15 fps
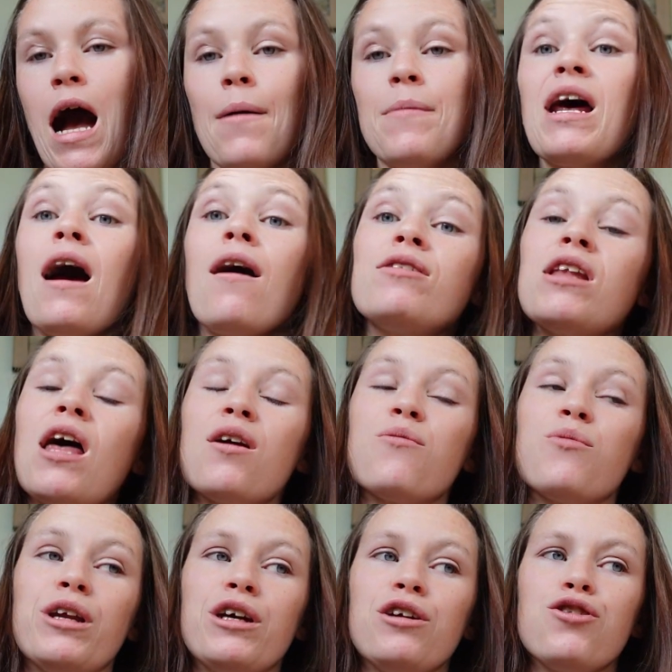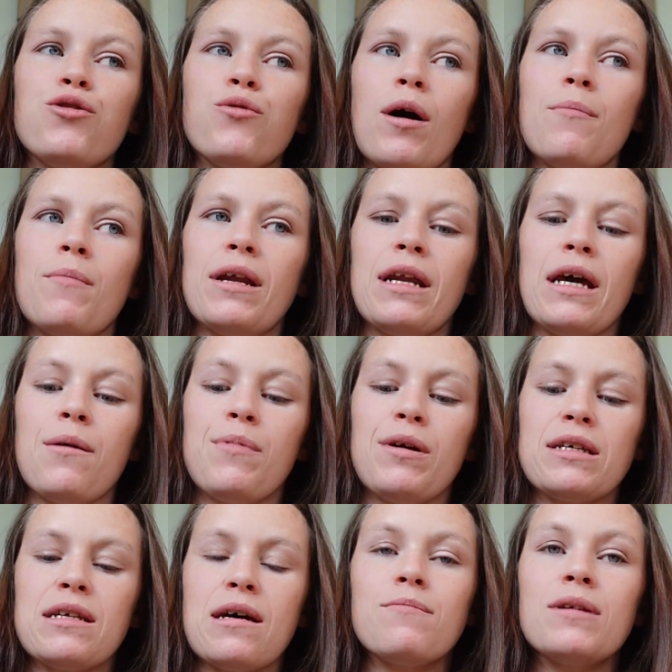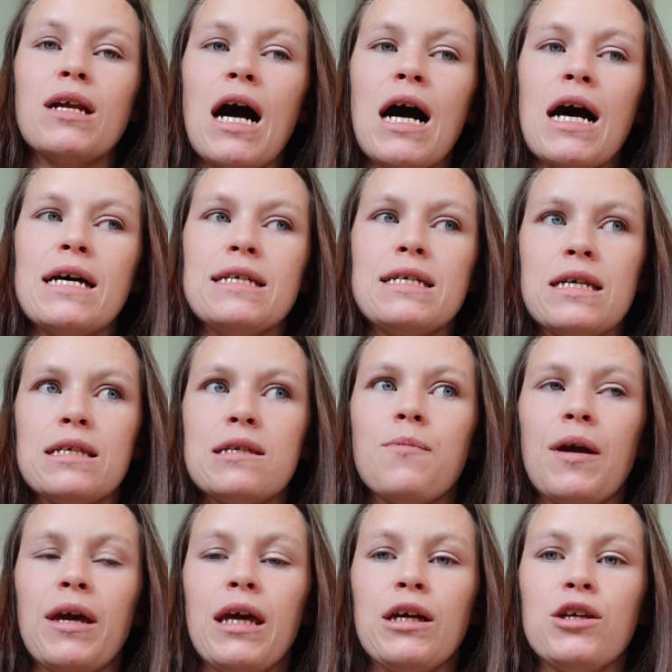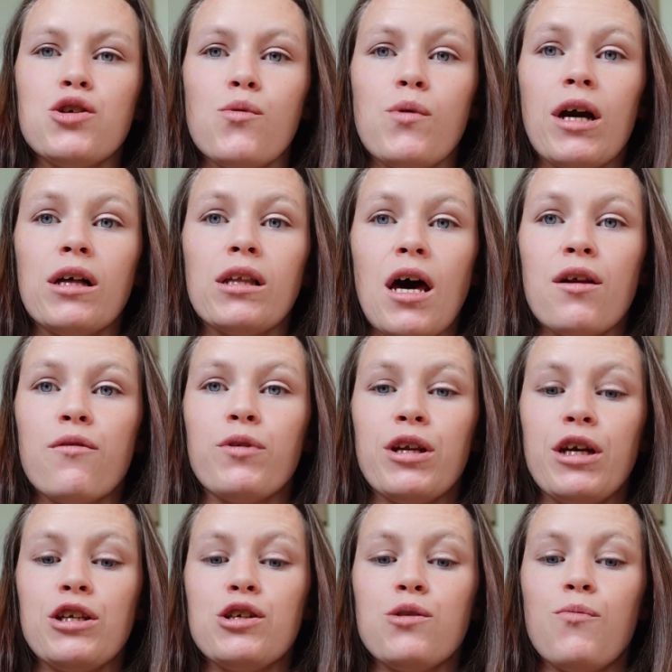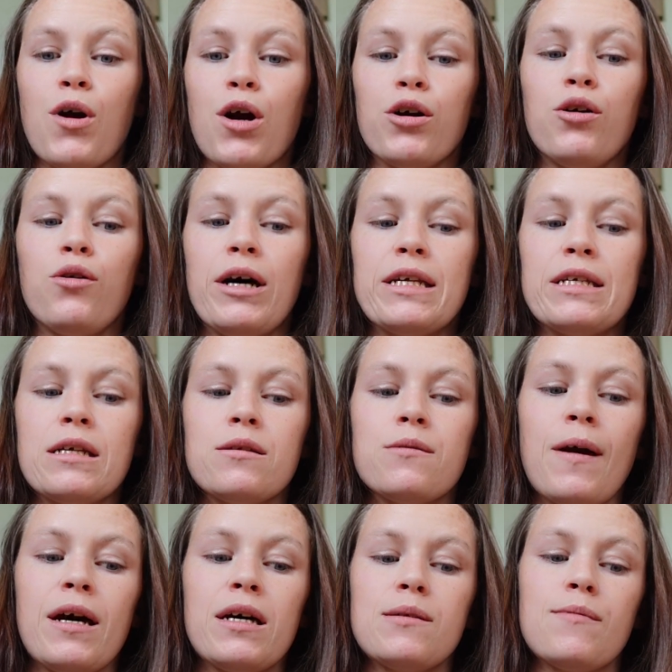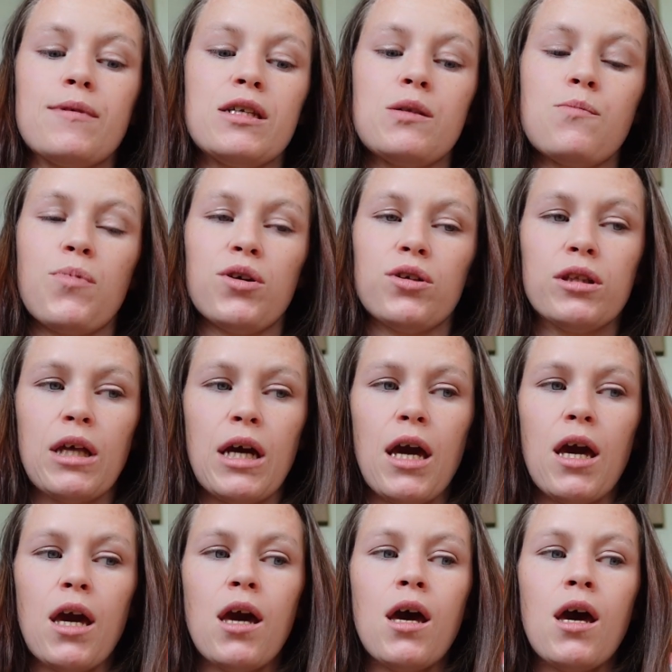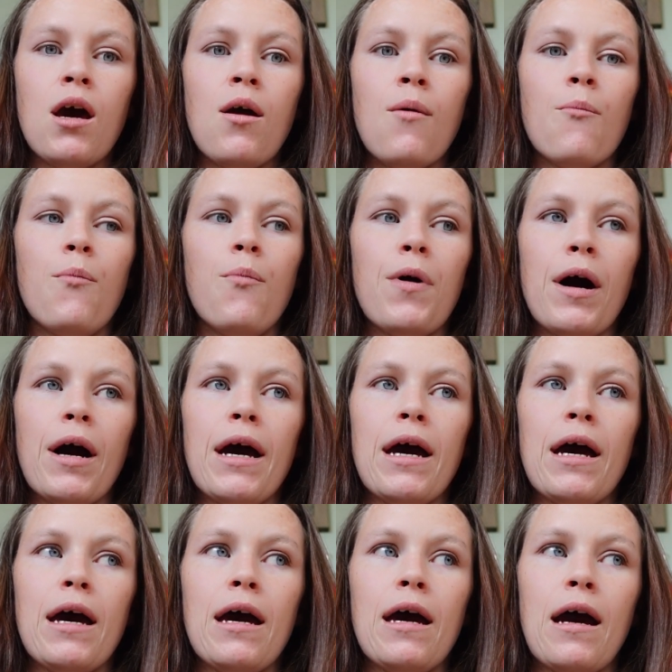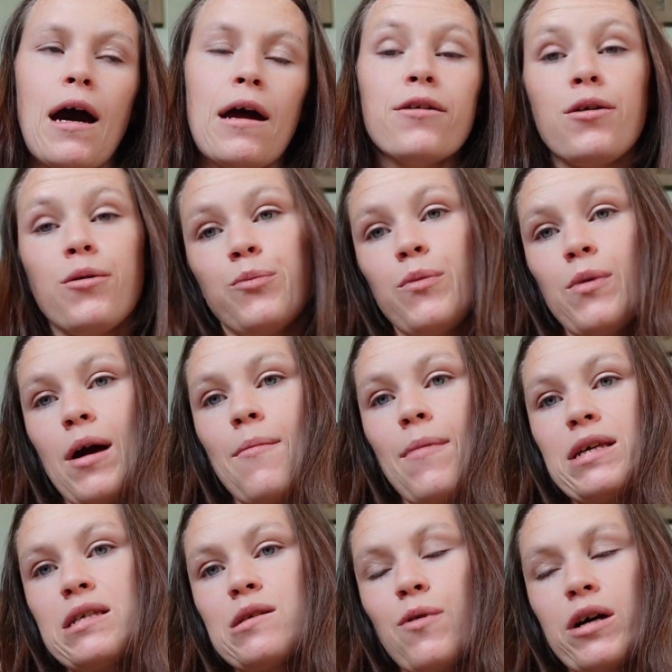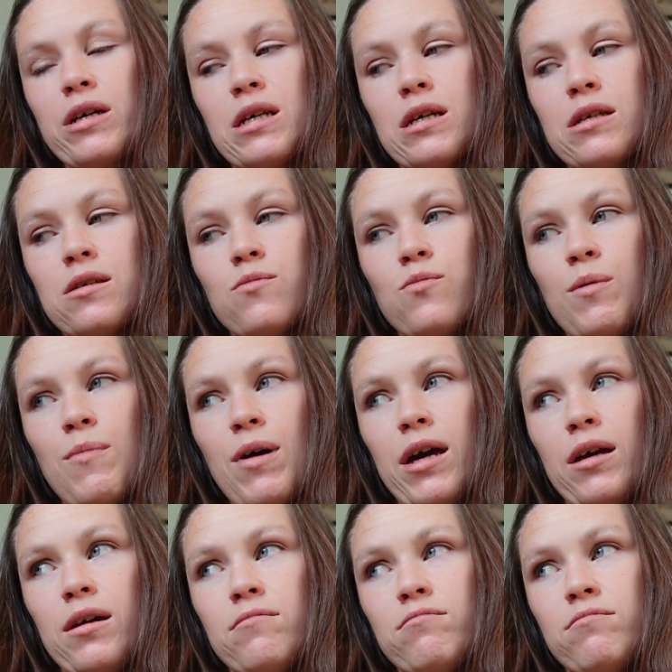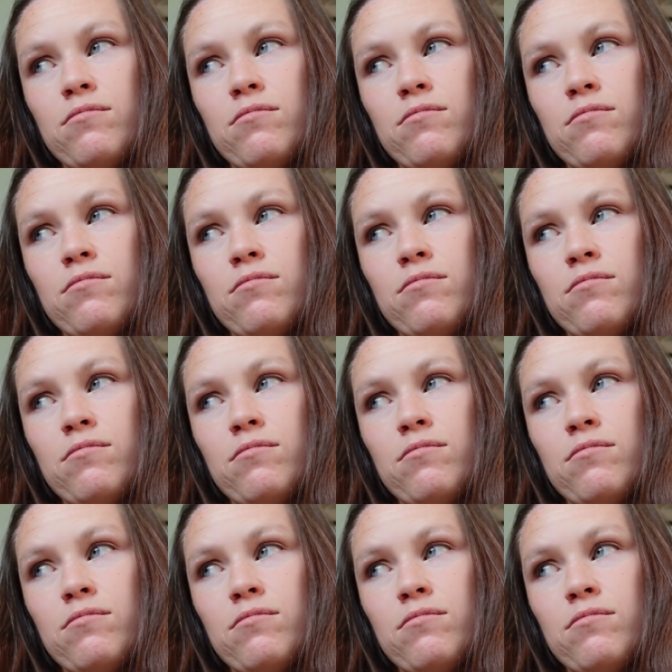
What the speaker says: going to have a lot of reading to do on Monday because I'm not anticipating doing a lot of reading tomorrow as it's my husband's birthday. But I don't know. It might surprise us. We might